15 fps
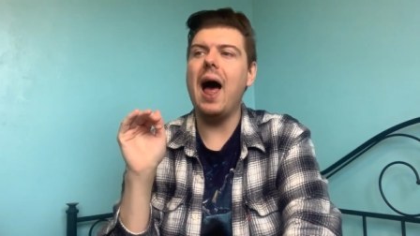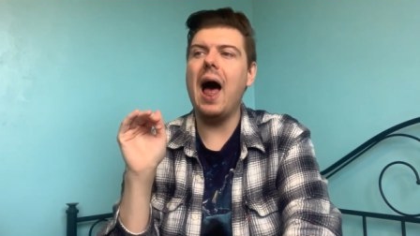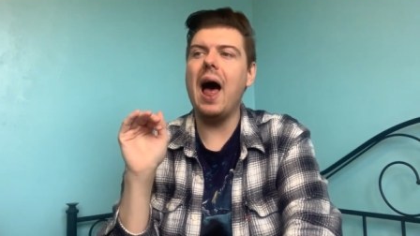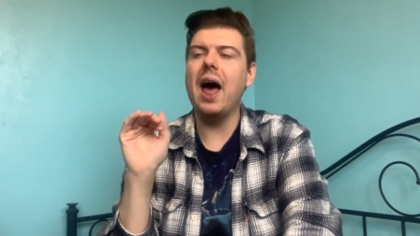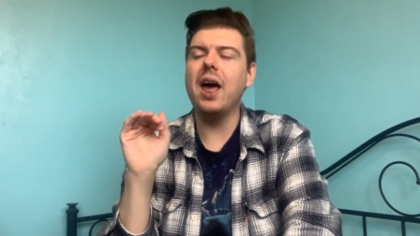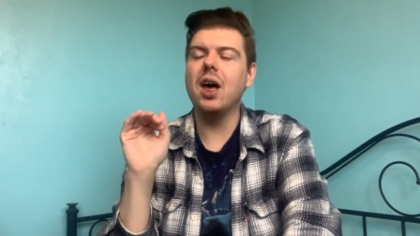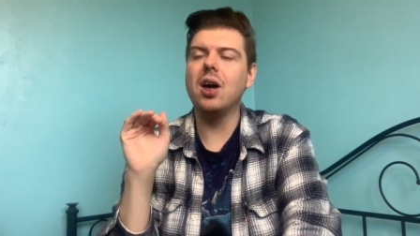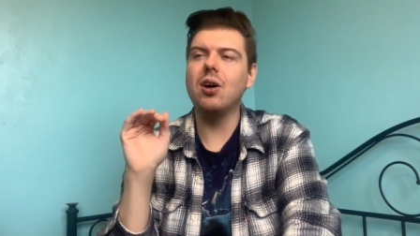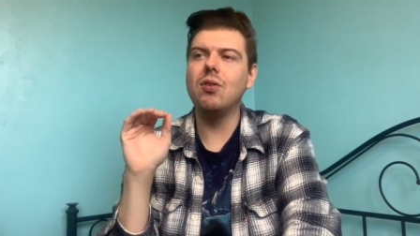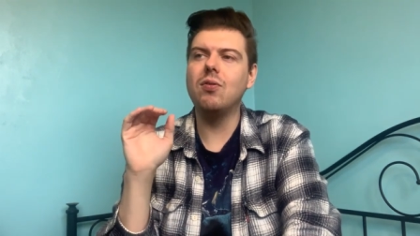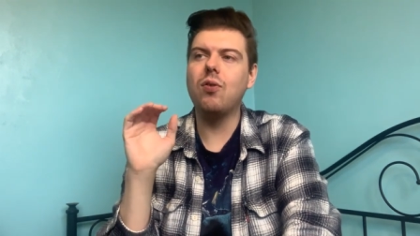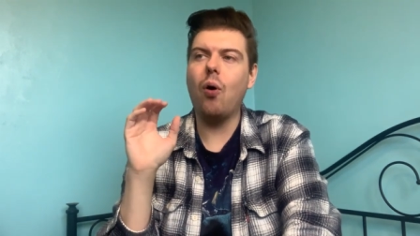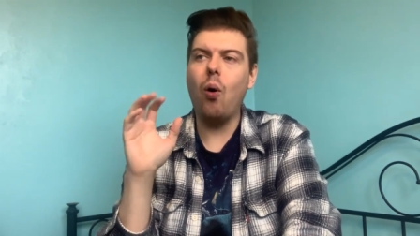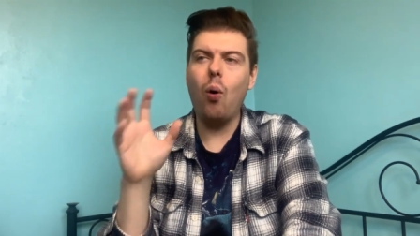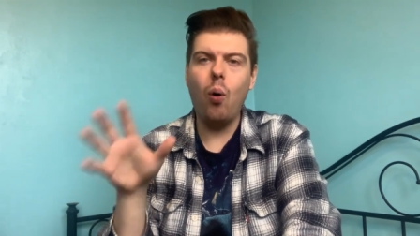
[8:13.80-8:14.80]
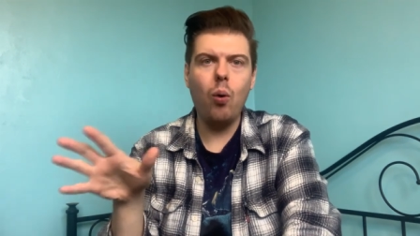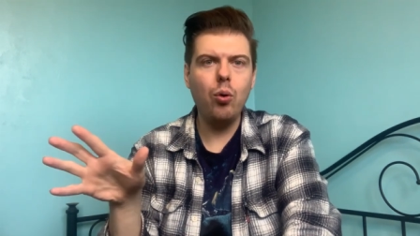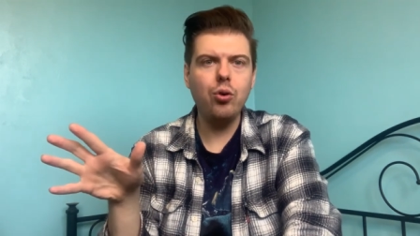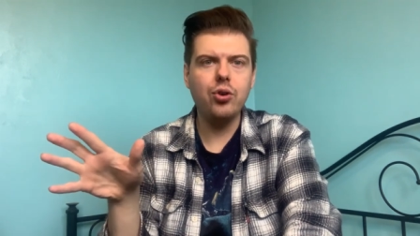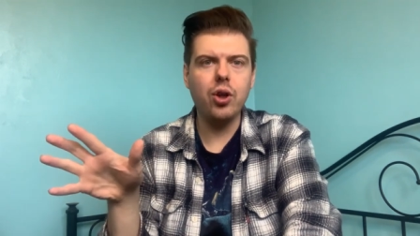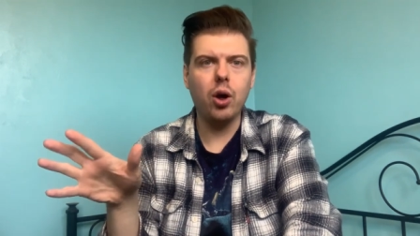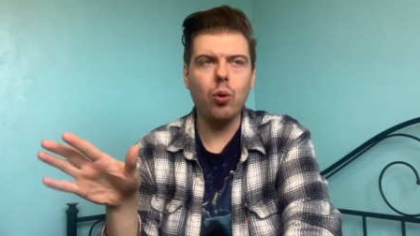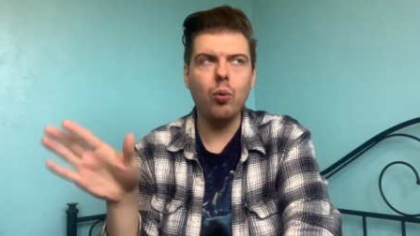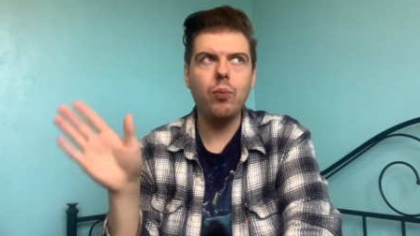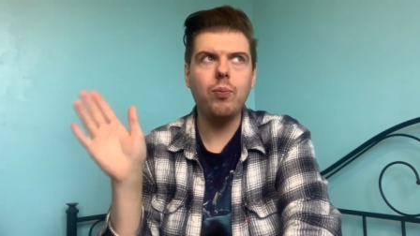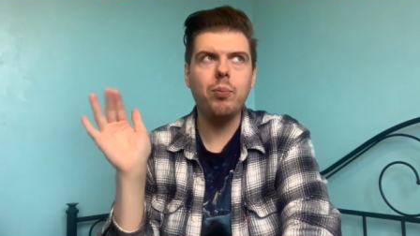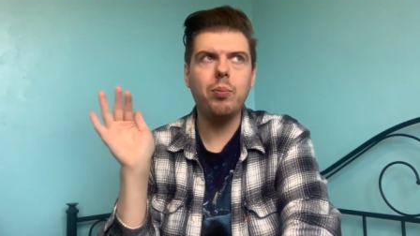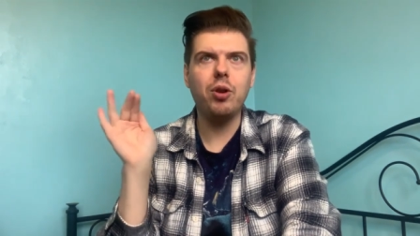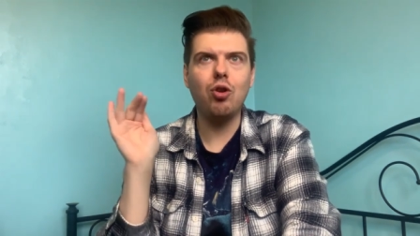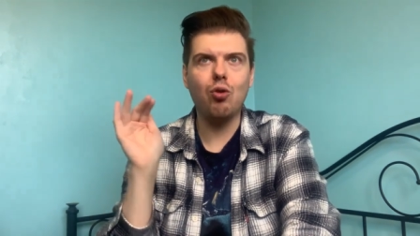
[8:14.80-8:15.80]
I have also
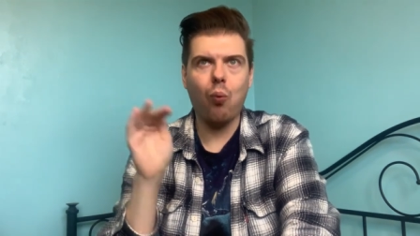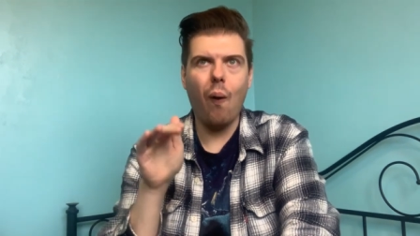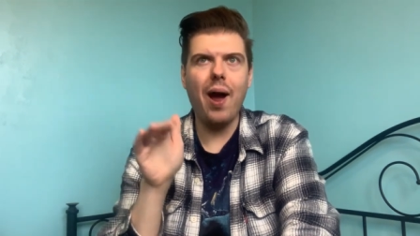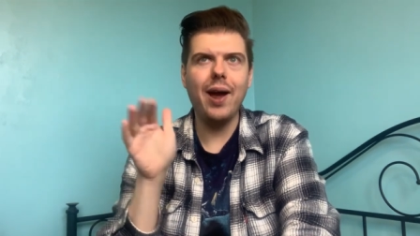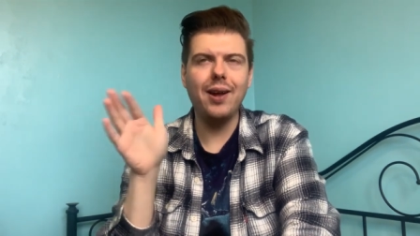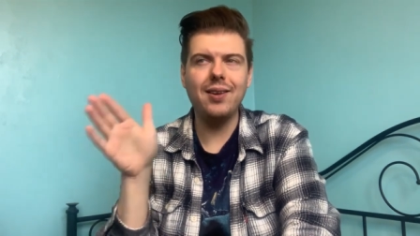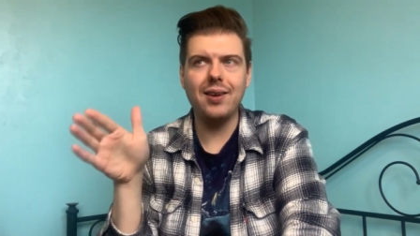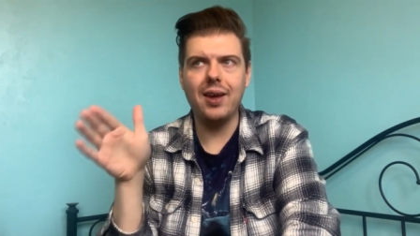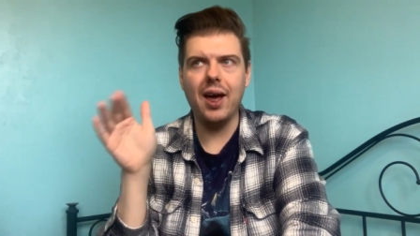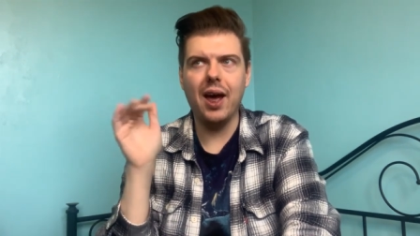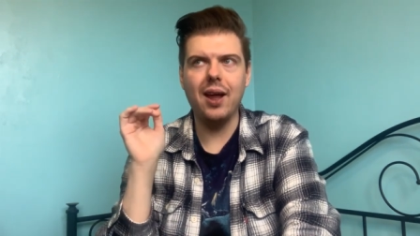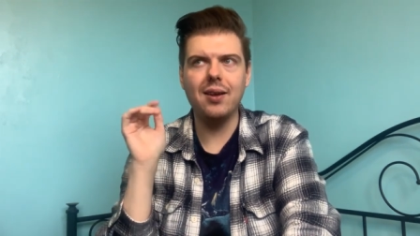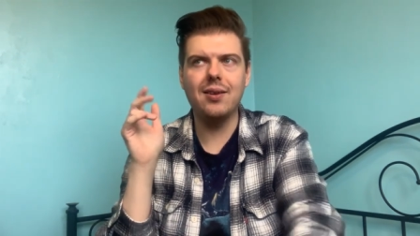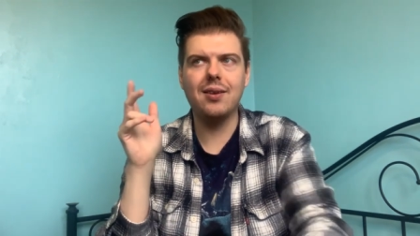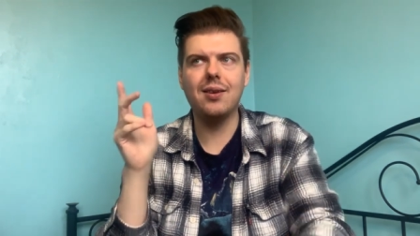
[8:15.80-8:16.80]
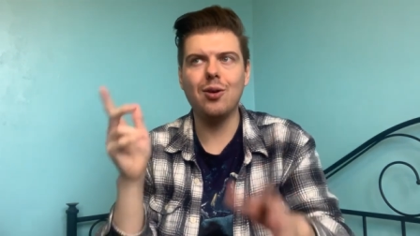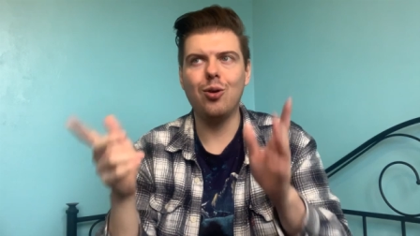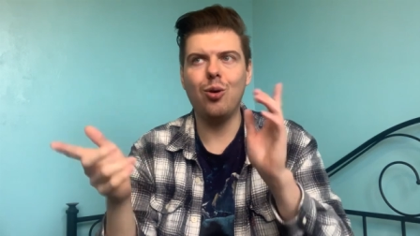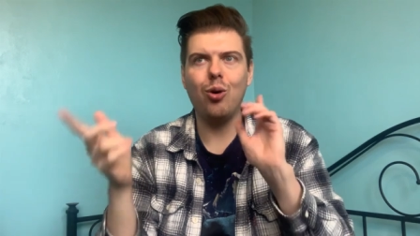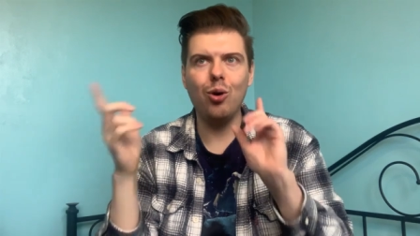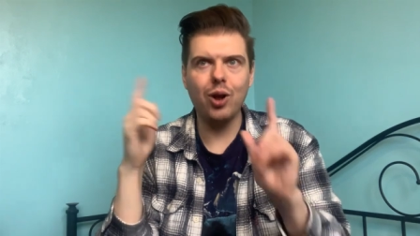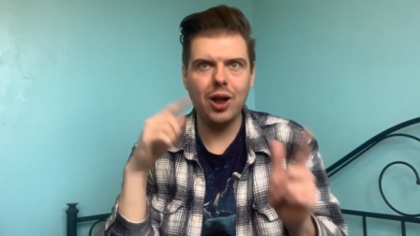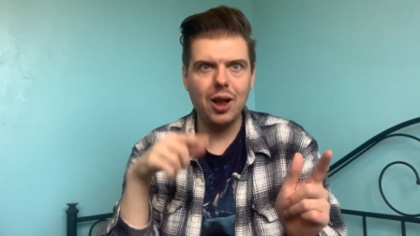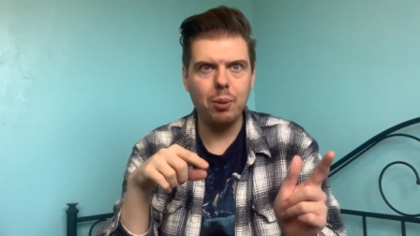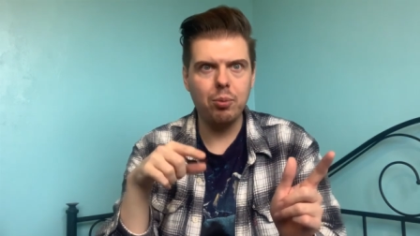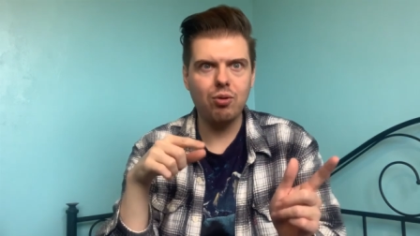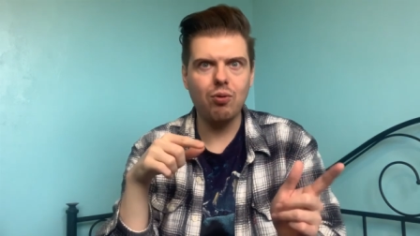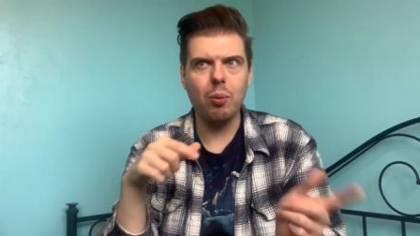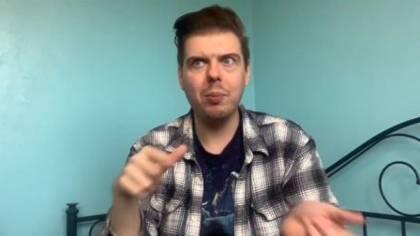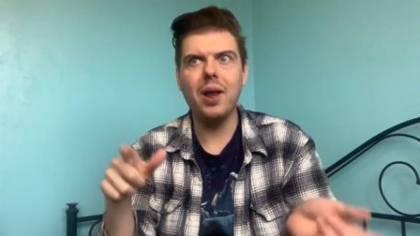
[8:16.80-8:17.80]
been trying to get all the
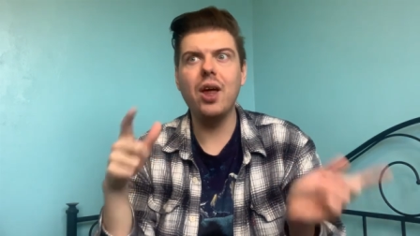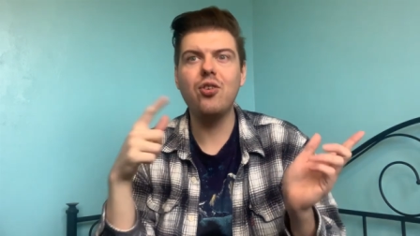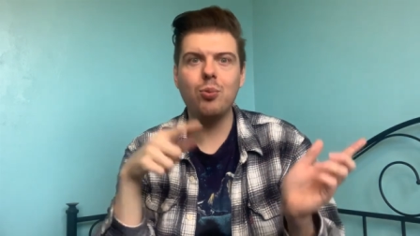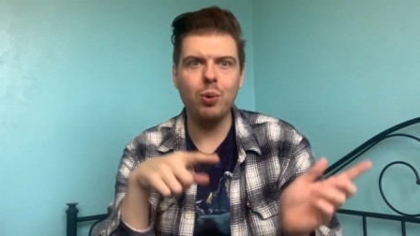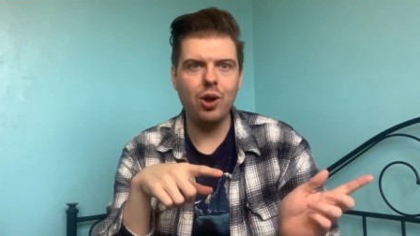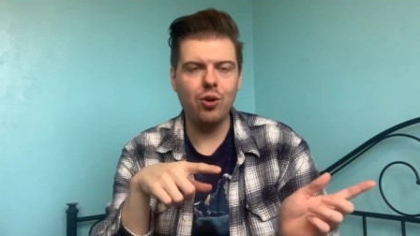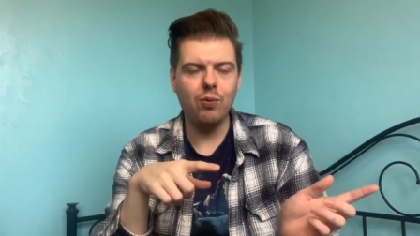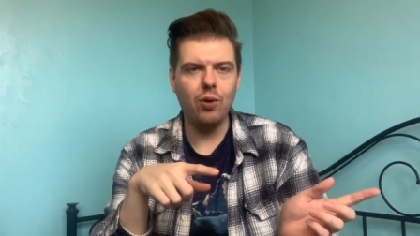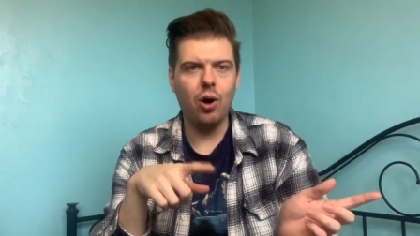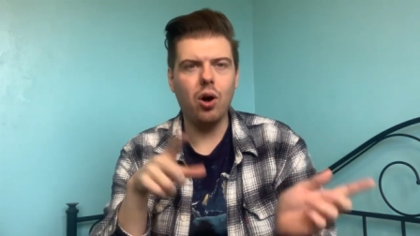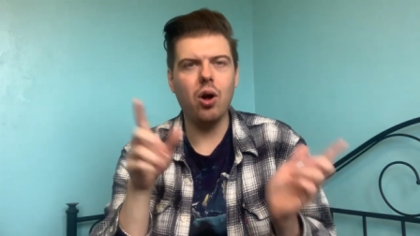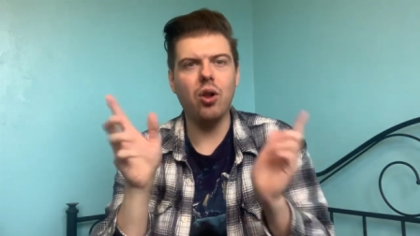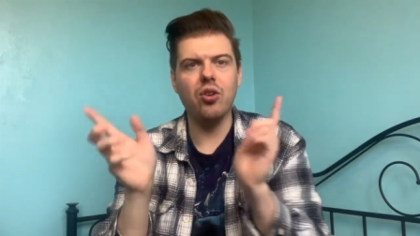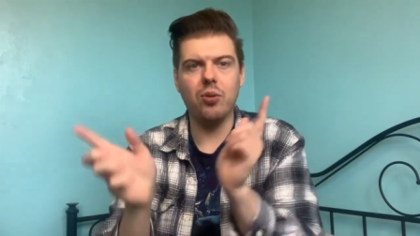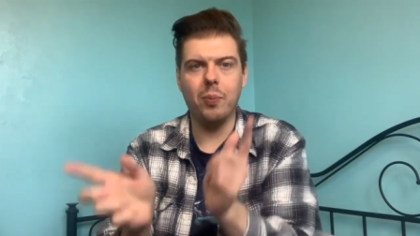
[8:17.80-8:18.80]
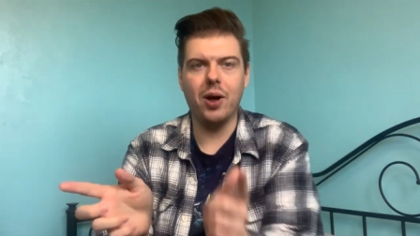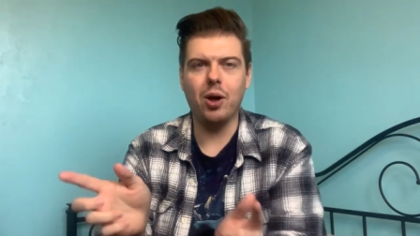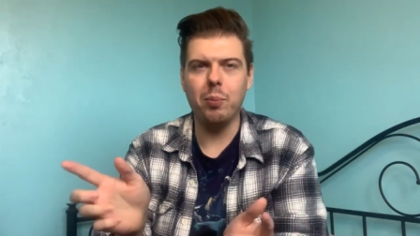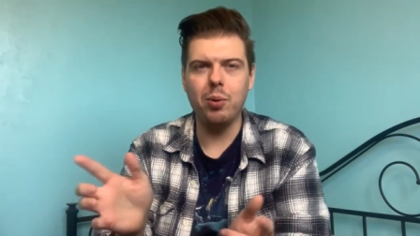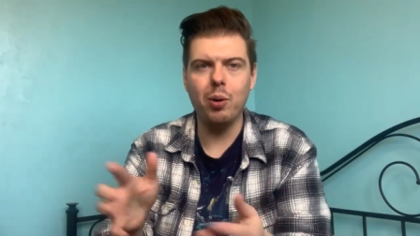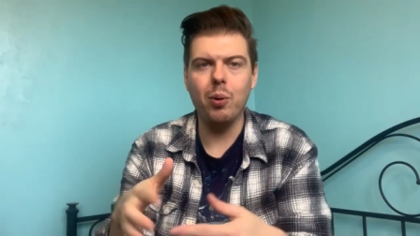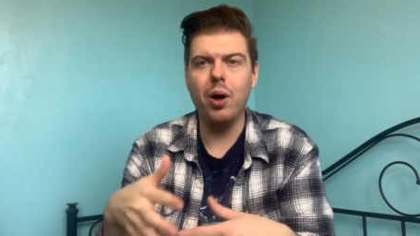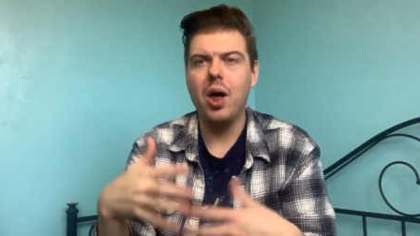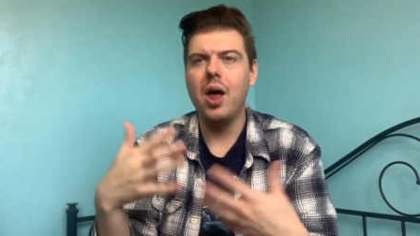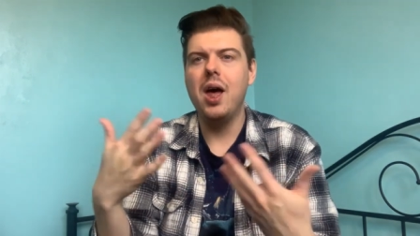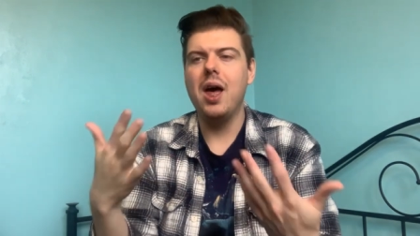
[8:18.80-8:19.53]
clips from last week's vlog onto my computer.